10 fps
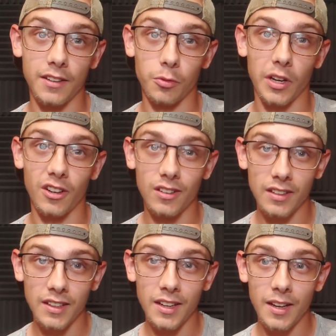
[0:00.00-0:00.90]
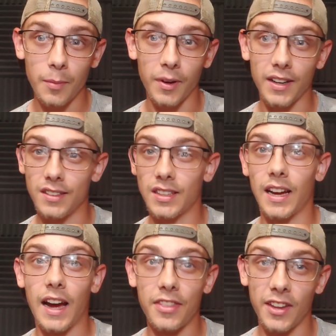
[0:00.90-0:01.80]
as well, because
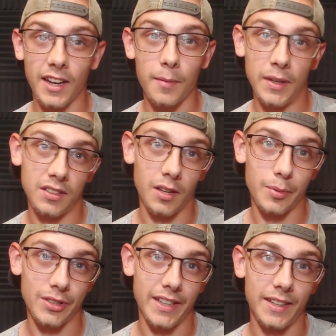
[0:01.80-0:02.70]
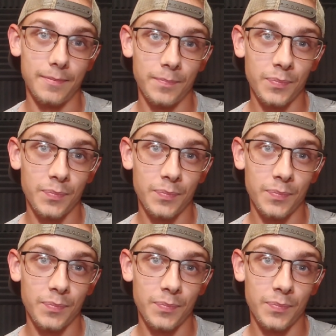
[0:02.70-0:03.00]
I think I messed up on that.